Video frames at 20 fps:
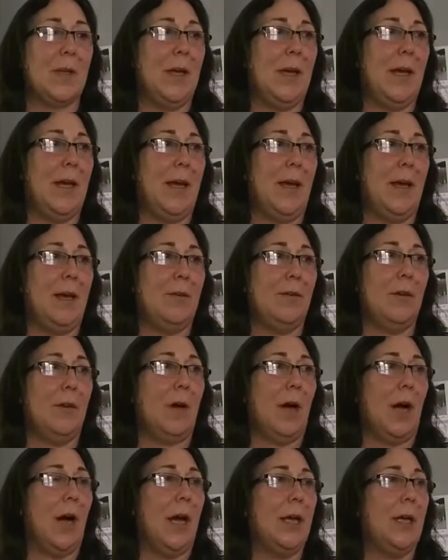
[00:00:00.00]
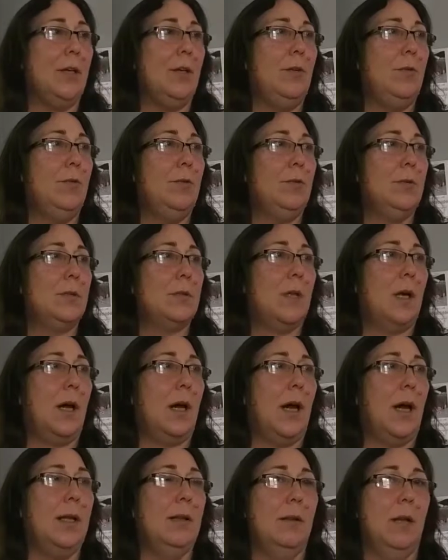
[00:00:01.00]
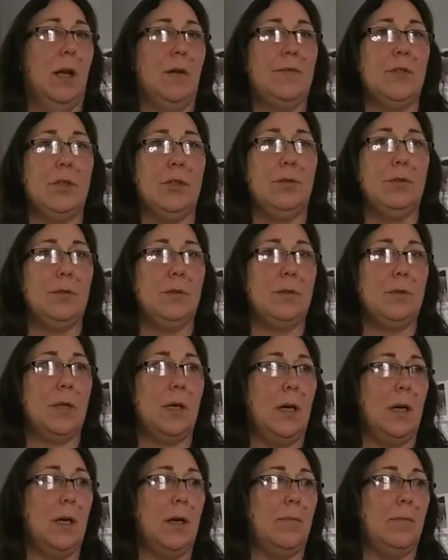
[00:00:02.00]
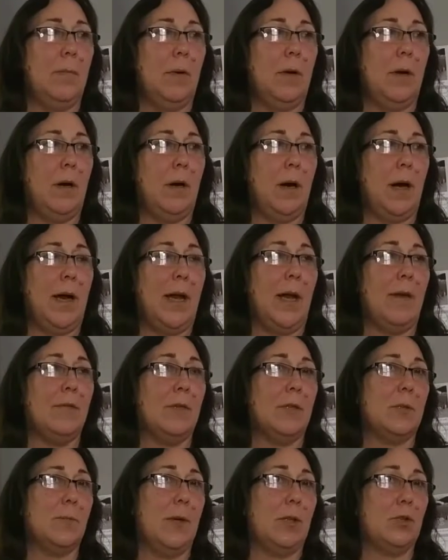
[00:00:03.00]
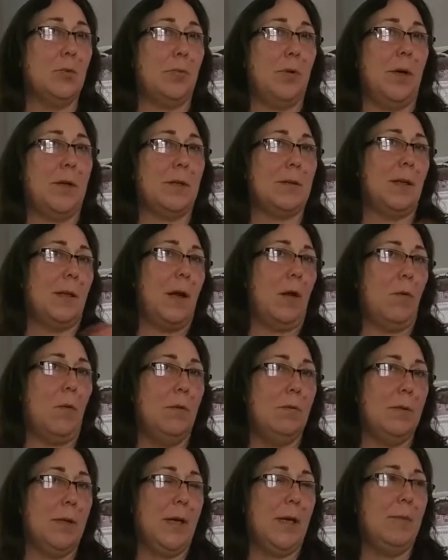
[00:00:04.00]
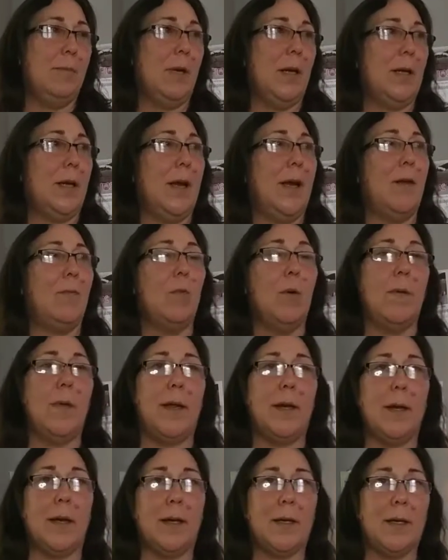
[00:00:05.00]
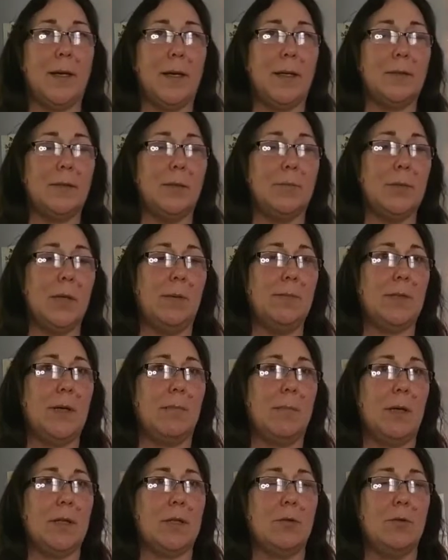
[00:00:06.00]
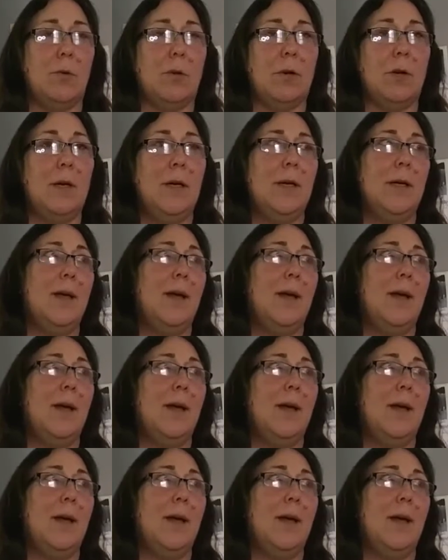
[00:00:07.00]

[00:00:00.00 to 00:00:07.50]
And I love to use, I have a special product that I won't name, and I have one that I get sometimes at my store.